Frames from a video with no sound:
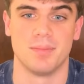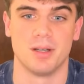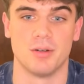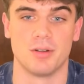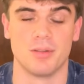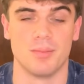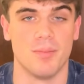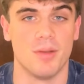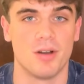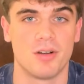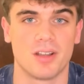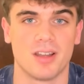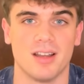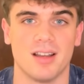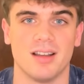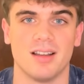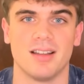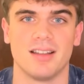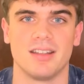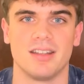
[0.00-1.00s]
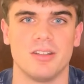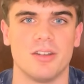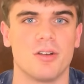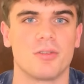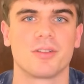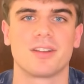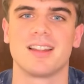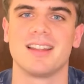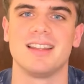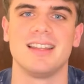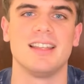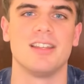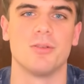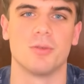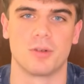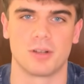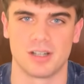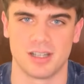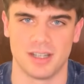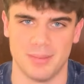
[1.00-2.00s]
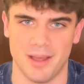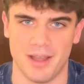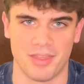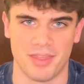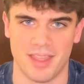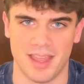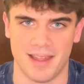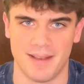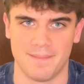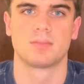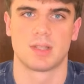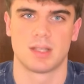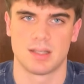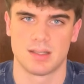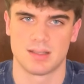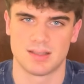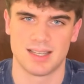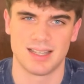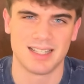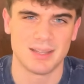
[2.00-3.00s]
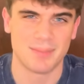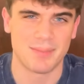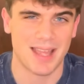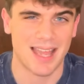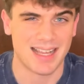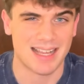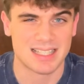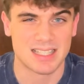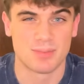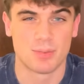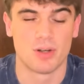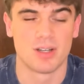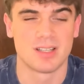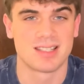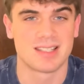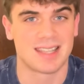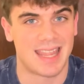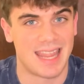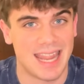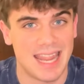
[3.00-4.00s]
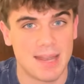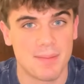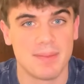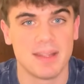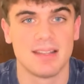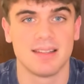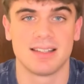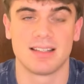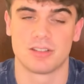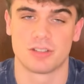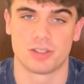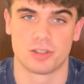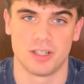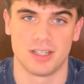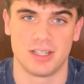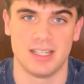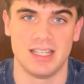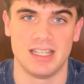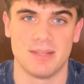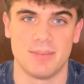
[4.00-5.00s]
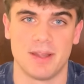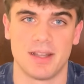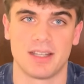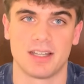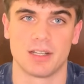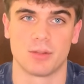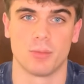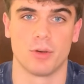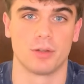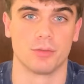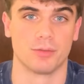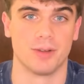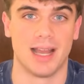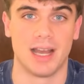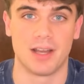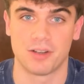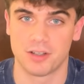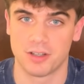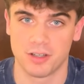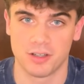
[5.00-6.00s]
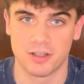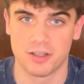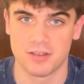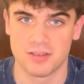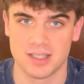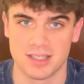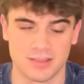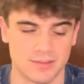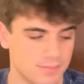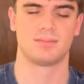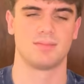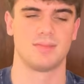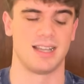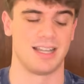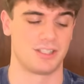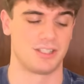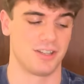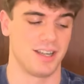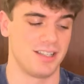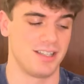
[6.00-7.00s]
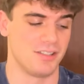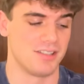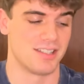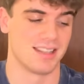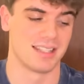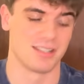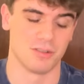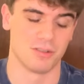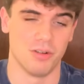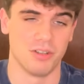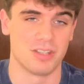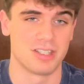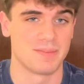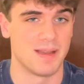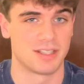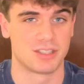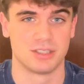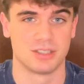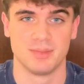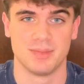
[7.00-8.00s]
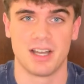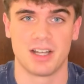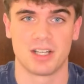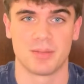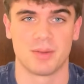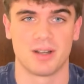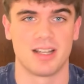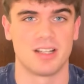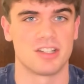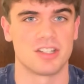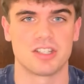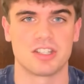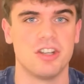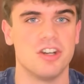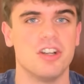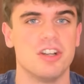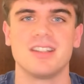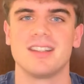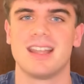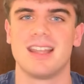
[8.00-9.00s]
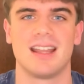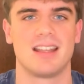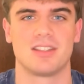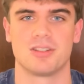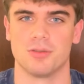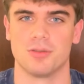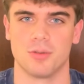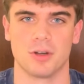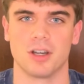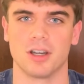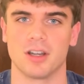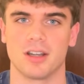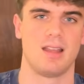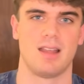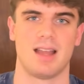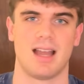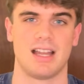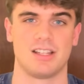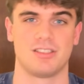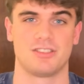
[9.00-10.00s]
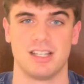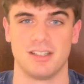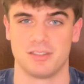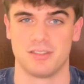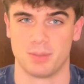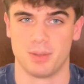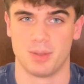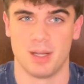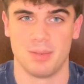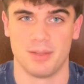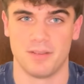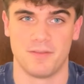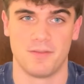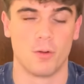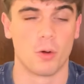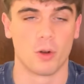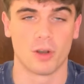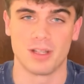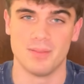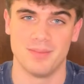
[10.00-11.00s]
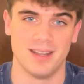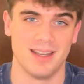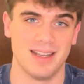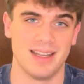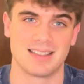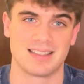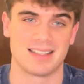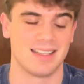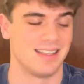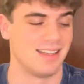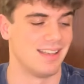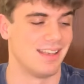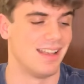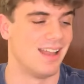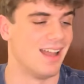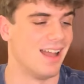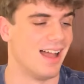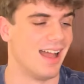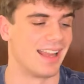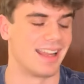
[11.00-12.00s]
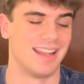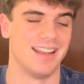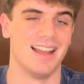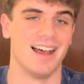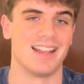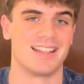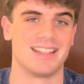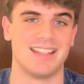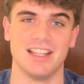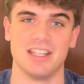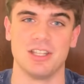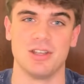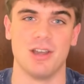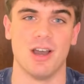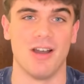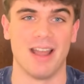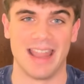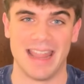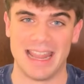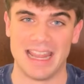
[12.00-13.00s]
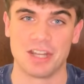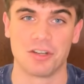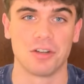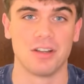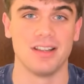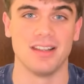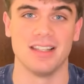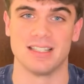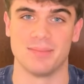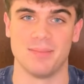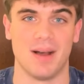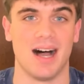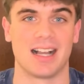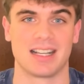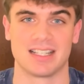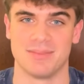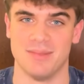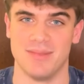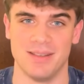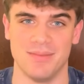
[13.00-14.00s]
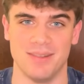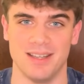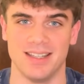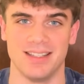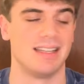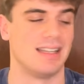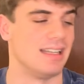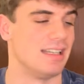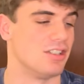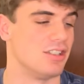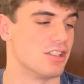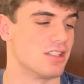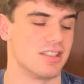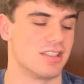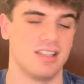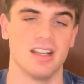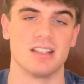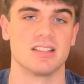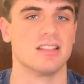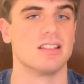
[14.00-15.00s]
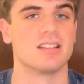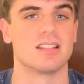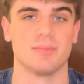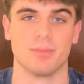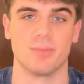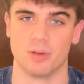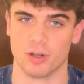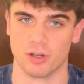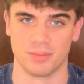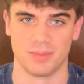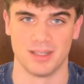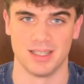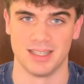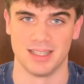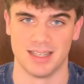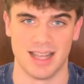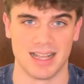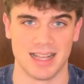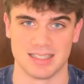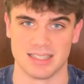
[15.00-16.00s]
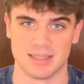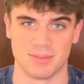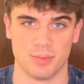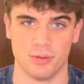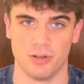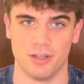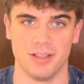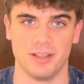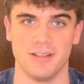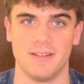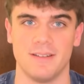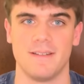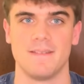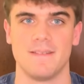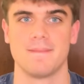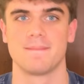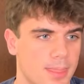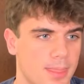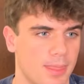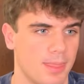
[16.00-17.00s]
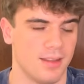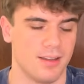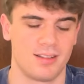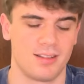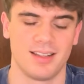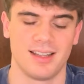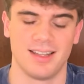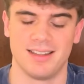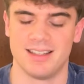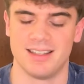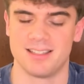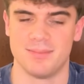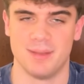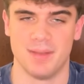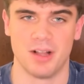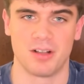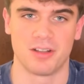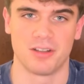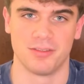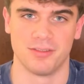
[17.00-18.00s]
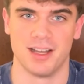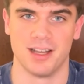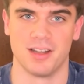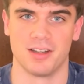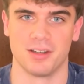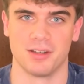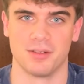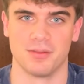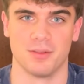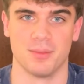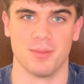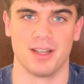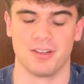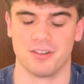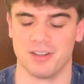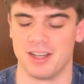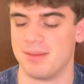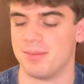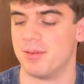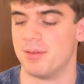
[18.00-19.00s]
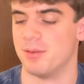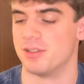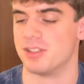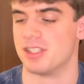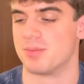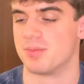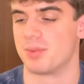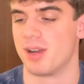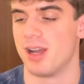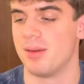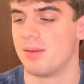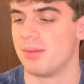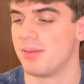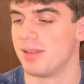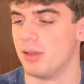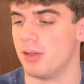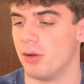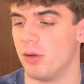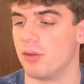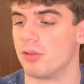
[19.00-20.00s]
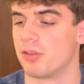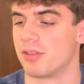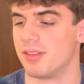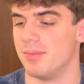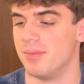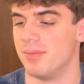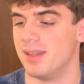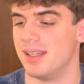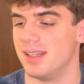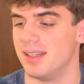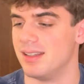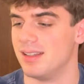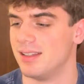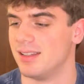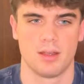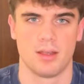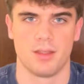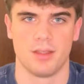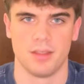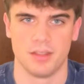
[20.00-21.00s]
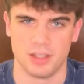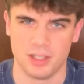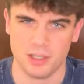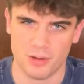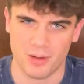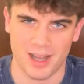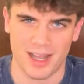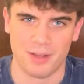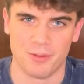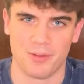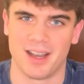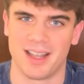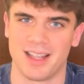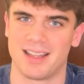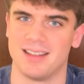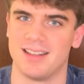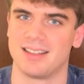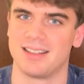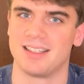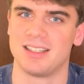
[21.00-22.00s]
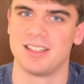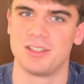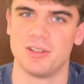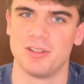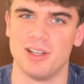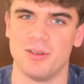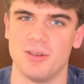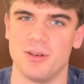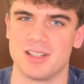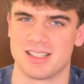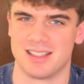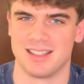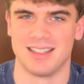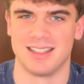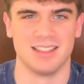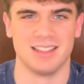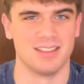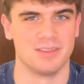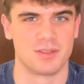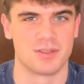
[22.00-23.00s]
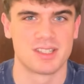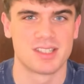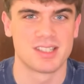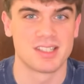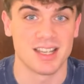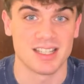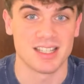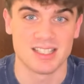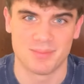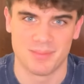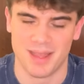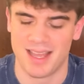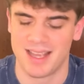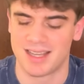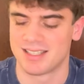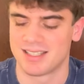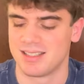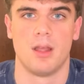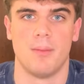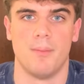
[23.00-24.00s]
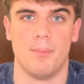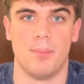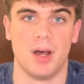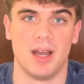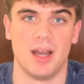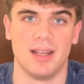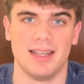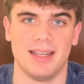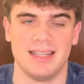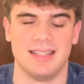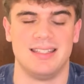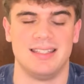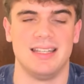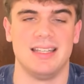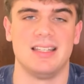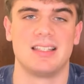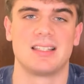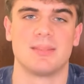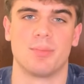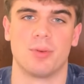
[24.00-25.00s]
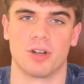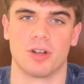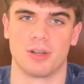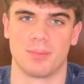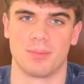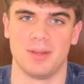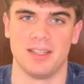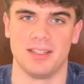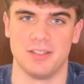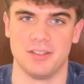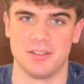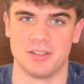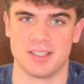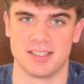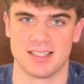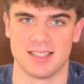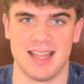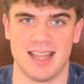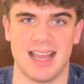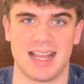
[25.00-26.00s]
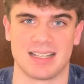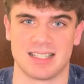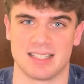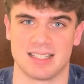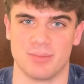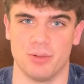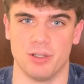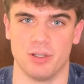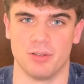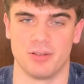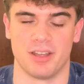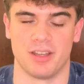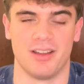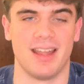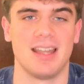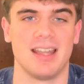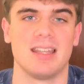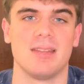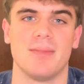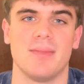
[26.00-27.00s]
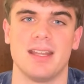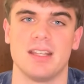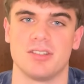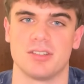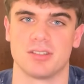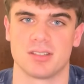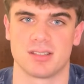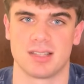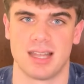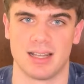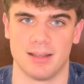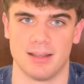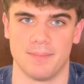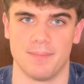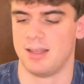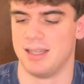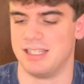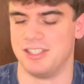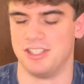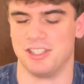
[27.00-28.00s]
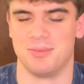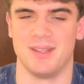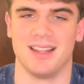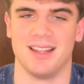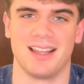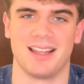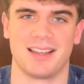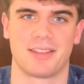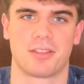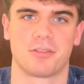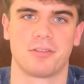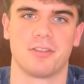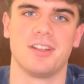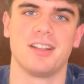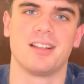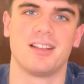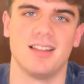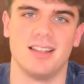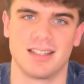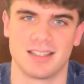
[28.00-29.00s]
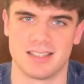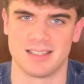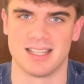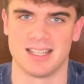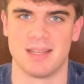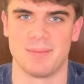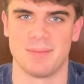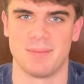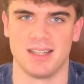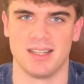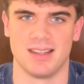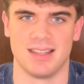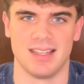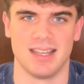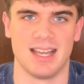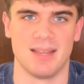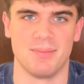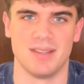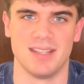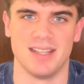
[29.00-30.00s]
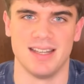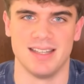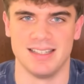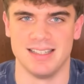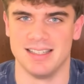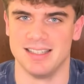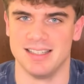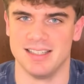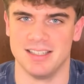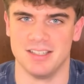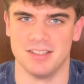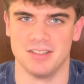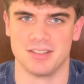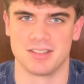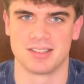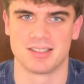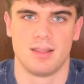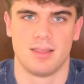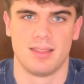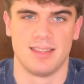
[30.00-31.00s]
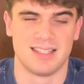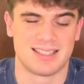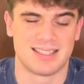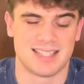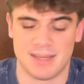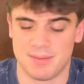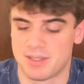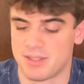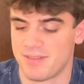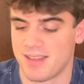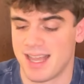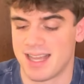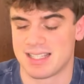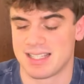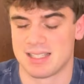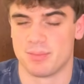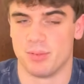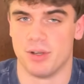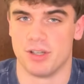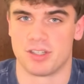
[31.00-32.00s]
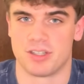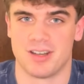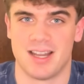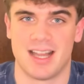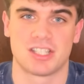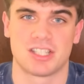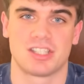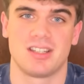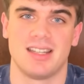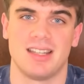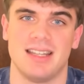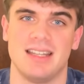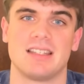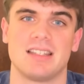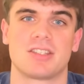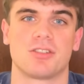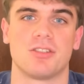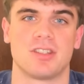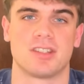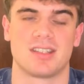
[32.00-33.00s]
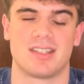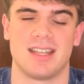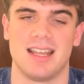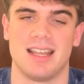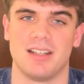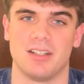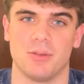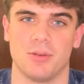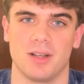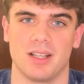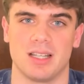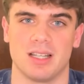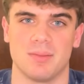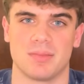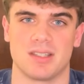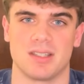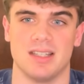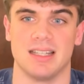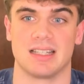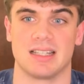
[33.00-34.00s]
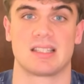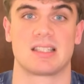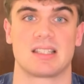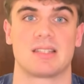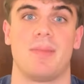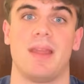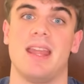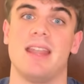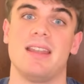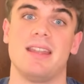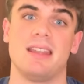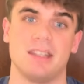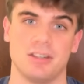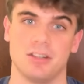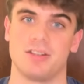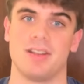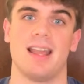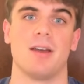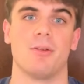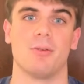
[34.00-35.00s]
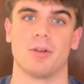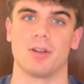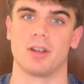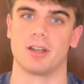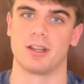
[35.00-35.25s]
with MoCA, you don't really need to worry about that. Setting up access points can be a little tricky depending on what router you're using. I tried using this old Spectrum router, but I just couldn't get it to work. I tried for probably 40 minutes, and I cannot tell you how angry this box made me. It just doesn't support being an access point. Luckily, I had this Belkin router from my grandpa, which is probably older than me. The UI when I connected to it was a little suspect, but it did support being used as an access point without any major setup. It took me like 3 clicks in typing in the IP I needed to use. These types of access points are actually industry standard when it comes to expanding your network.